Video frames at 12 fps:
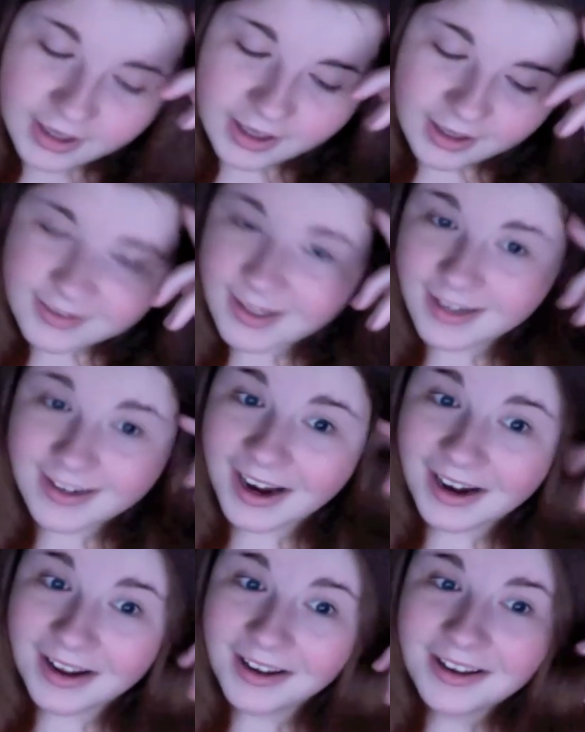
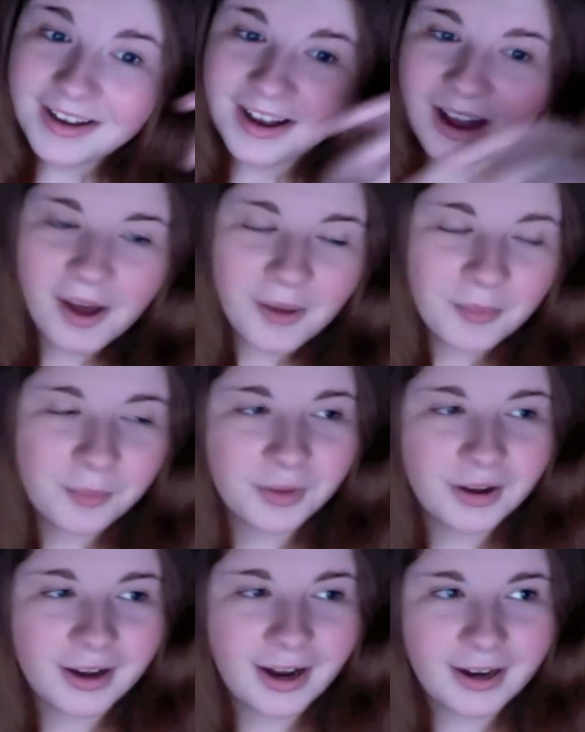Santana. But
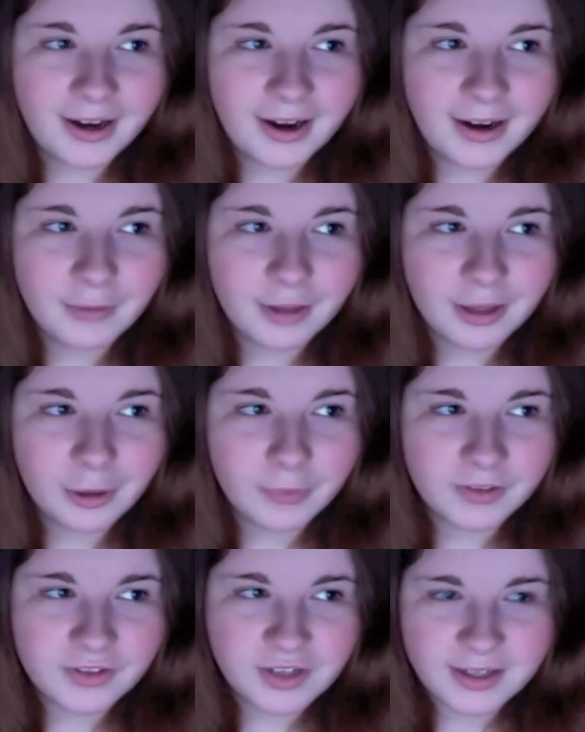I really hope
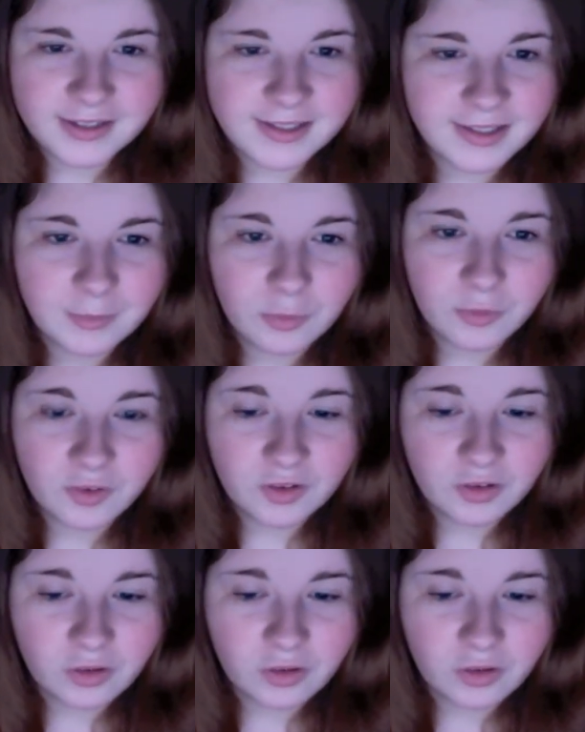that she does end up moving to New